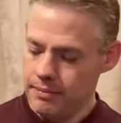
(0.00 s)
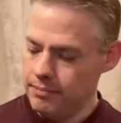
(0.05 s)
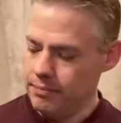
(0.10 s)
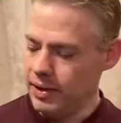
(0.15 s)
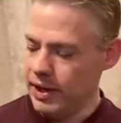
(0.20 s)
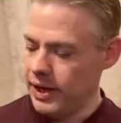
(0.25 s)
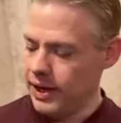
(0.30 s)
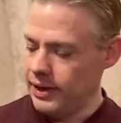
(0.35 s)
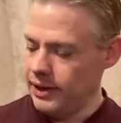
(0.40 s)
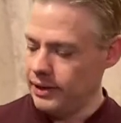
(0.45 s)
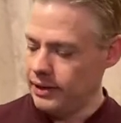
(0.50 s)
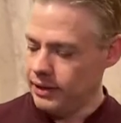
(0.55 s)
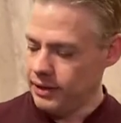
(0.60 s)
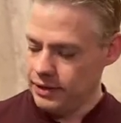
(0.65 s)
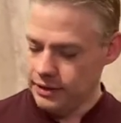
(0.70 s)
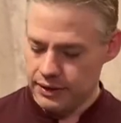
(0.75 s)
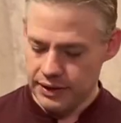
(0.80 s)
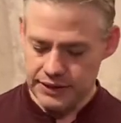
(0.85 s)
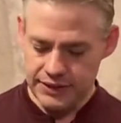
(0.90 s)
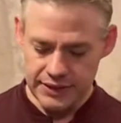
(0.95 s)
but
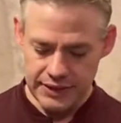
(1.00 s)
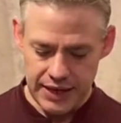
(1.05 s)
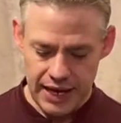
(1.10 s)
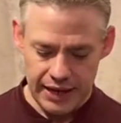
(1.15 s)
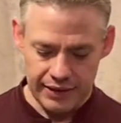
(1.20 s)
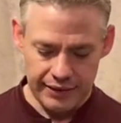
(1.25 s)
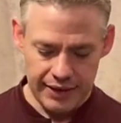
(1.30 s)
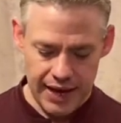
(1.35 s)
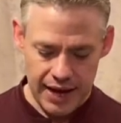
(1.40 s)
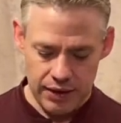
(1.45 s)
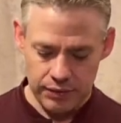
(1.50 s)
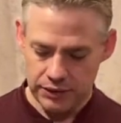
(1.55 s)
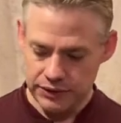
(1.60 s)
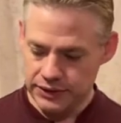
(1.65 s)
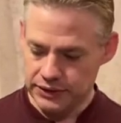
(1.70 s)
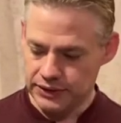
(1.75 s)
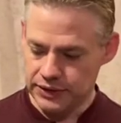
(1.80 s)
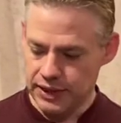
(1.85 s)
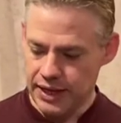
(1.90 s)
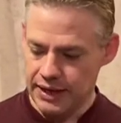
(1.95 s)
this has got that,
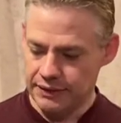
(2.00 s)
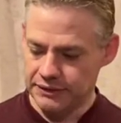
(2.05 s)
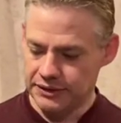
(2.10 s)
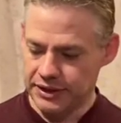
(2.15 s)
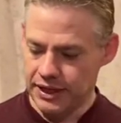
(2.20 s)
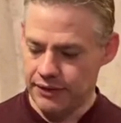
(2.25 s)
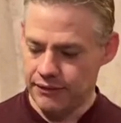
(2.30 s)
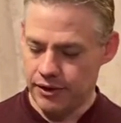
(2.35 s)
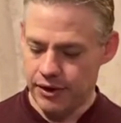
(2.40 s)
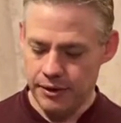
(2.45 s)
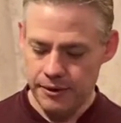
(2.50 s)
which is a lifesaver.